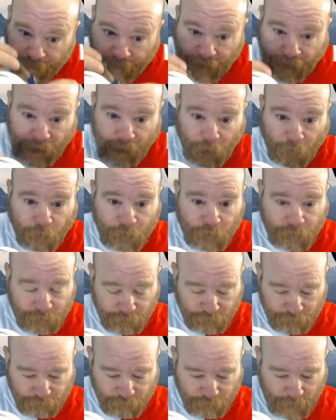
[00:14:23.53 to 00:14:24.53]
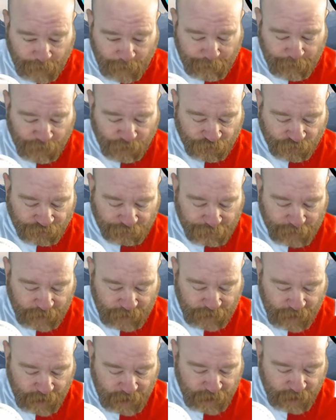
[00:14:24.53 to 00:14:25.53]
now my beard's
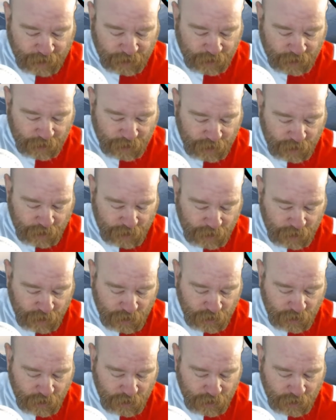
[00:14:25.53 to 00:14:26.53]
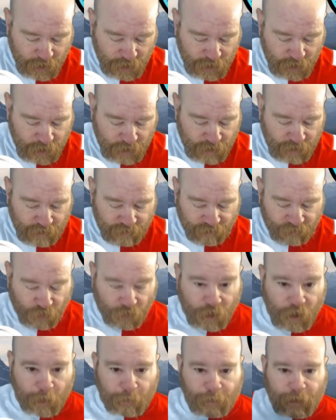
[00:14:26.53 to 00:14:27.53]
been naked
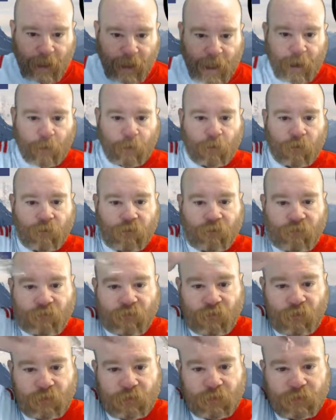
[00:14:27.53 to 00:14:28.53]
for a couple hours